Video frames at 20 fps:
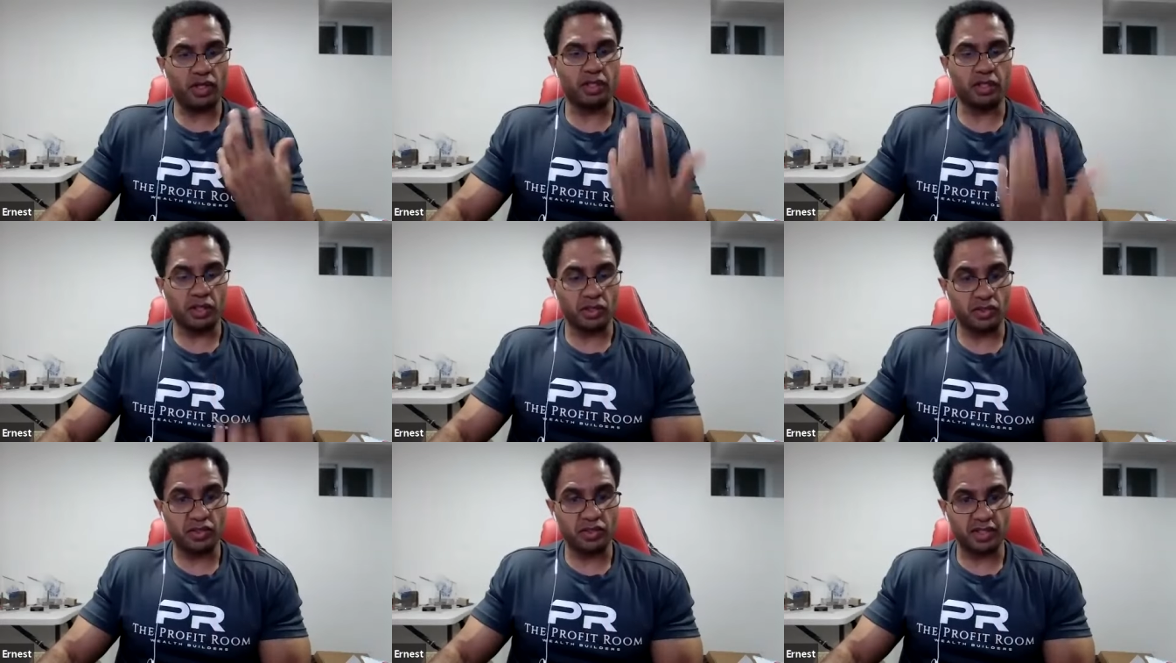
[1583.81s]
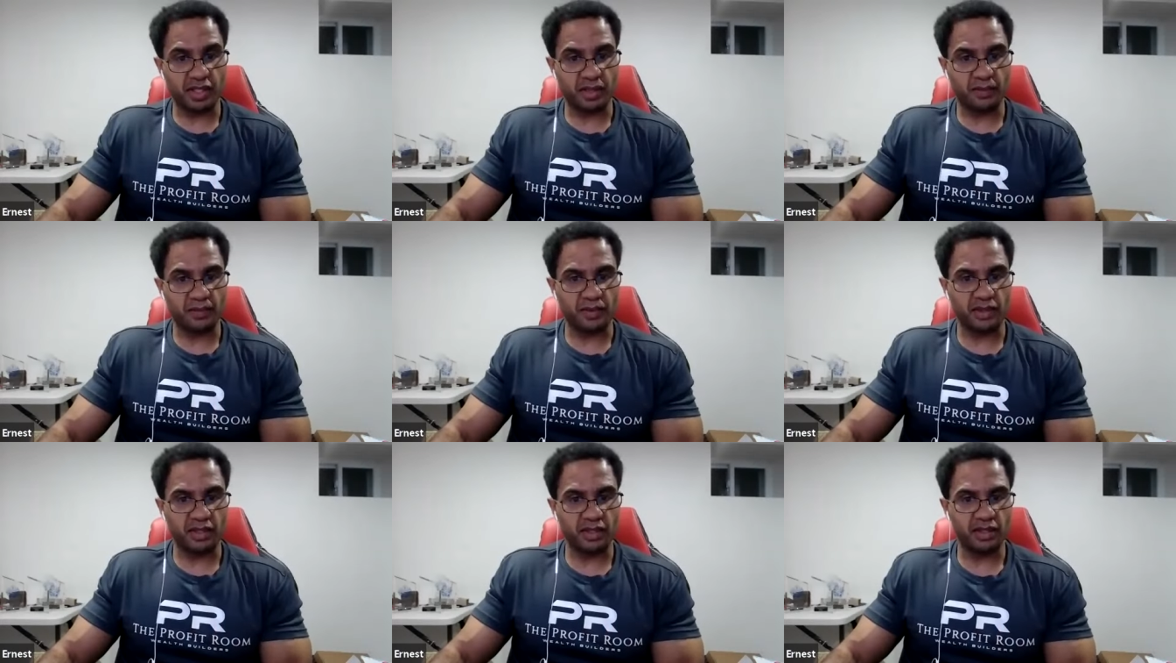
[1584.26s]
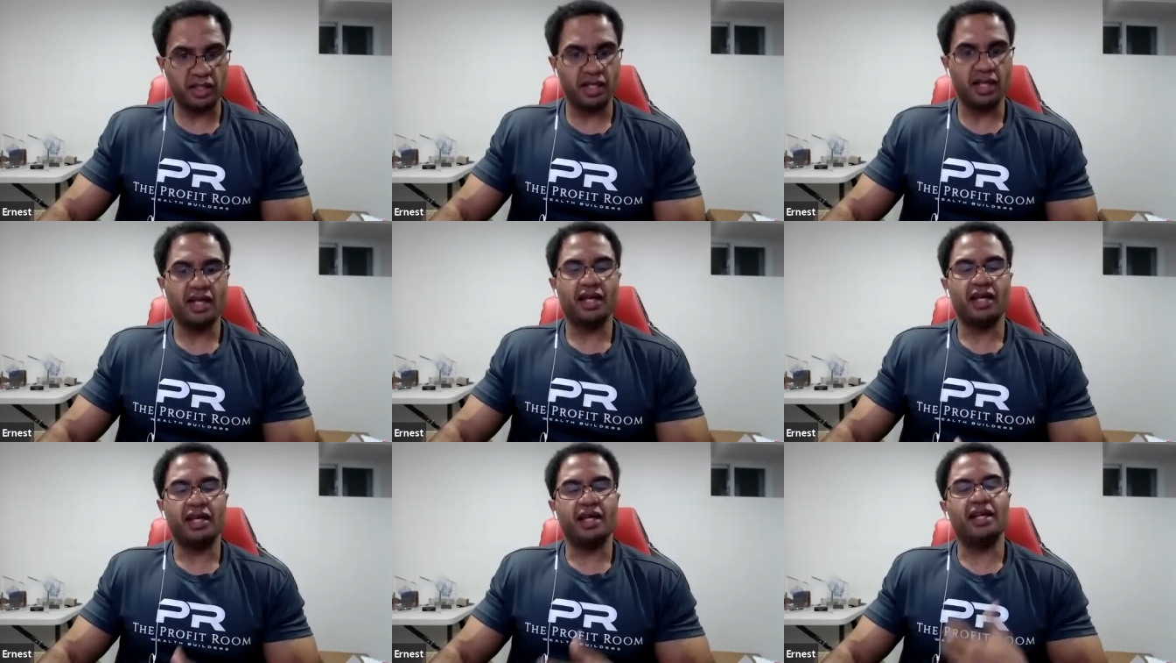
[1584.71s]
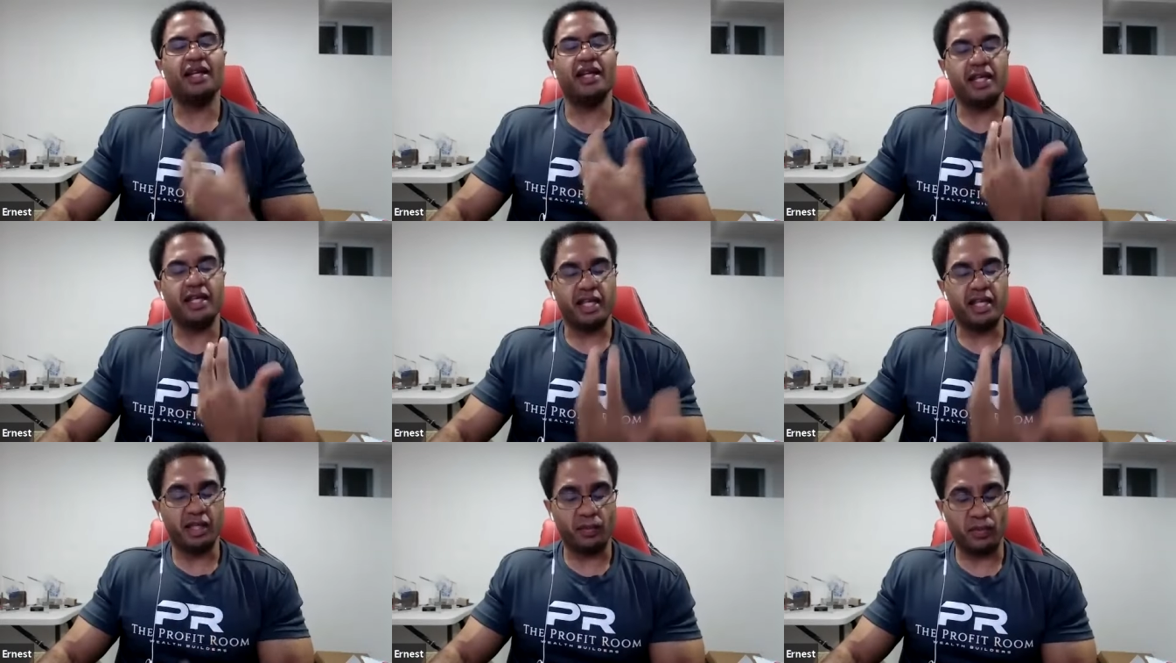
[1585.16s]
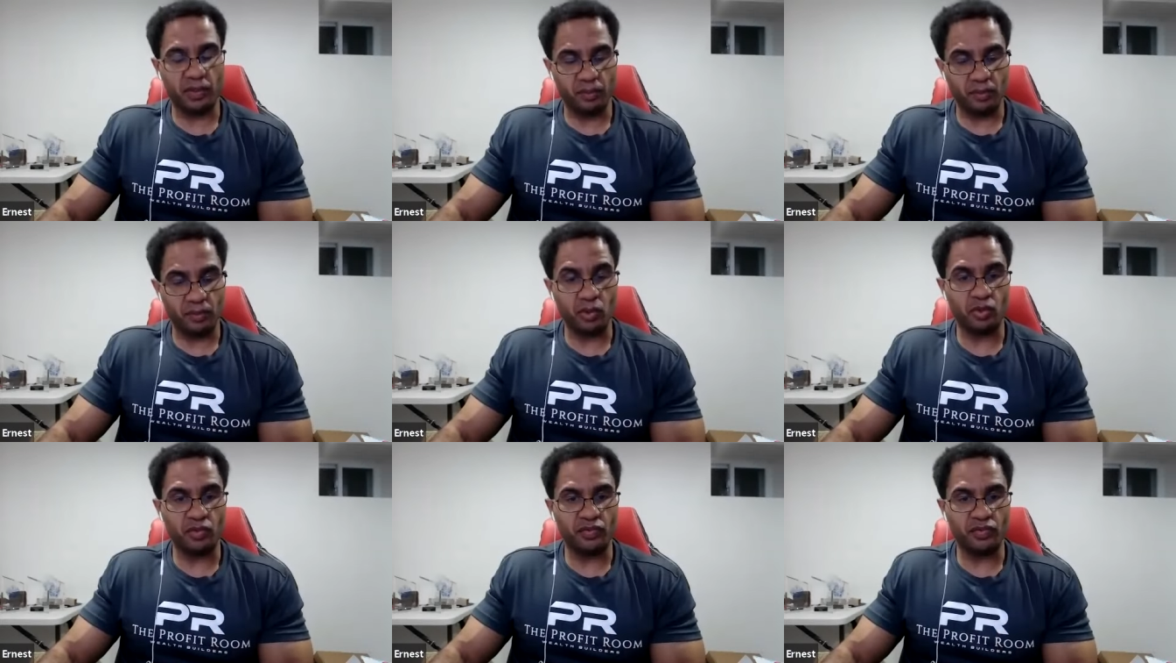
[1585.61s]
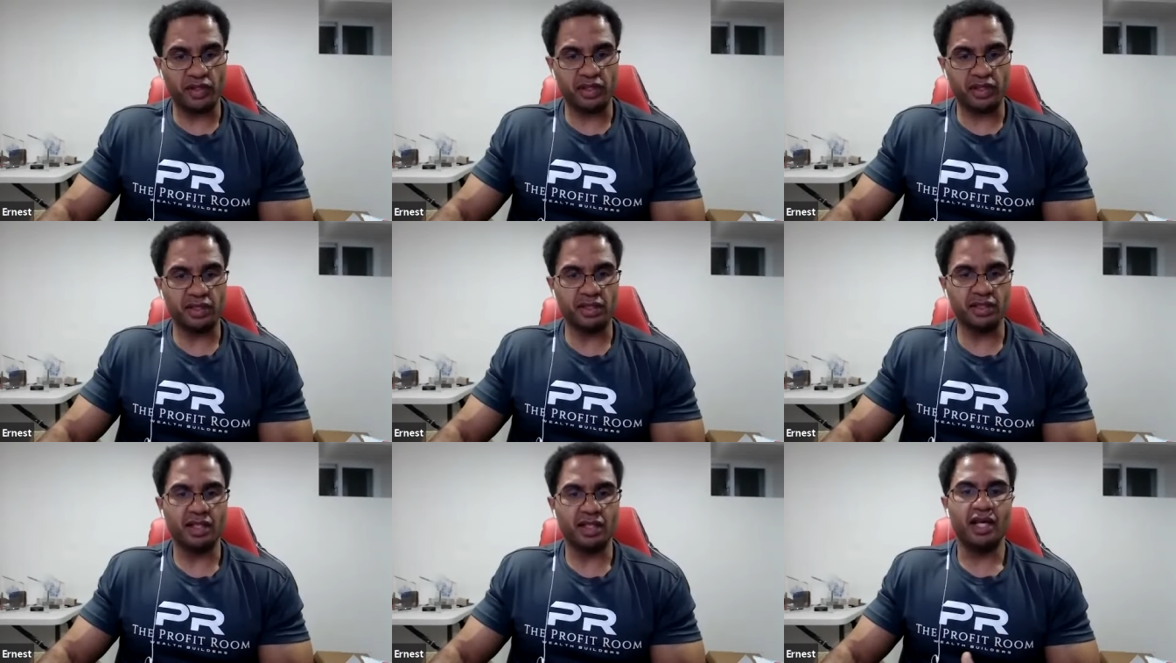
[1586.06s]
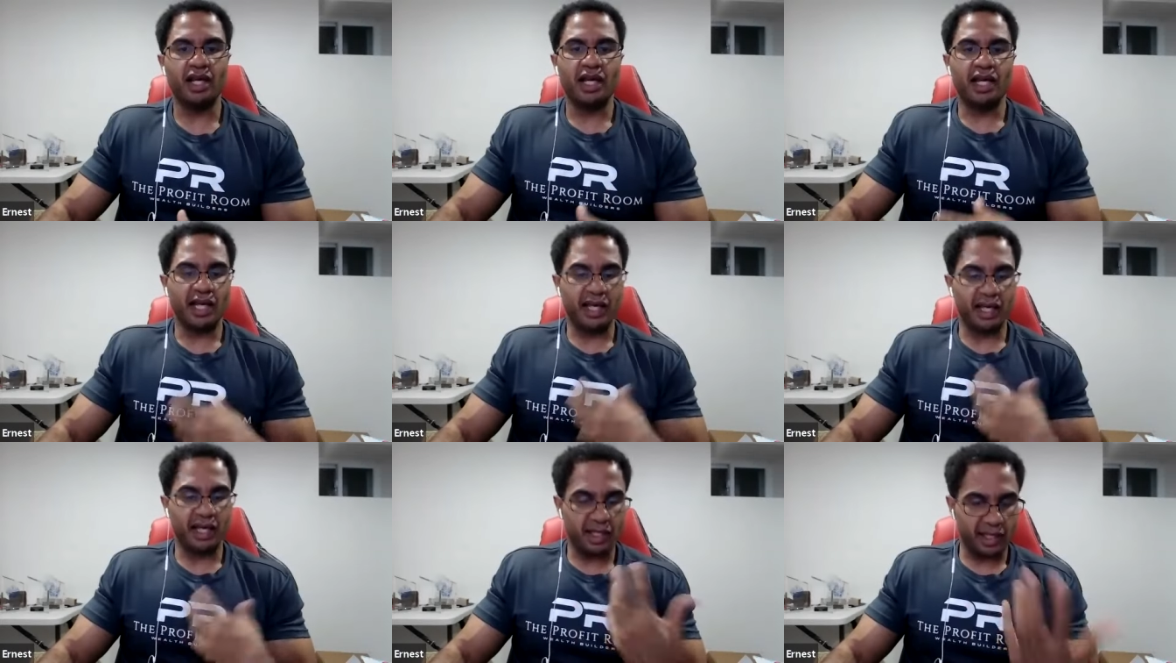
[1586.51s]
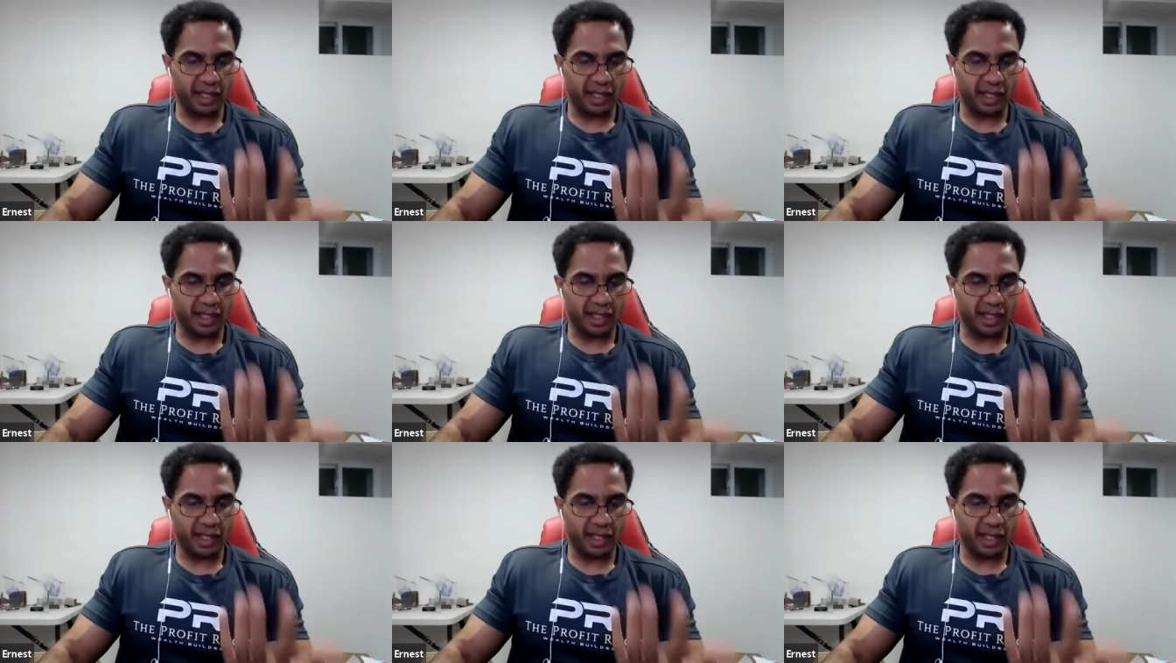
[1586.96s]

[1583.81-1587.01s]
They want to learn something and they keep it moving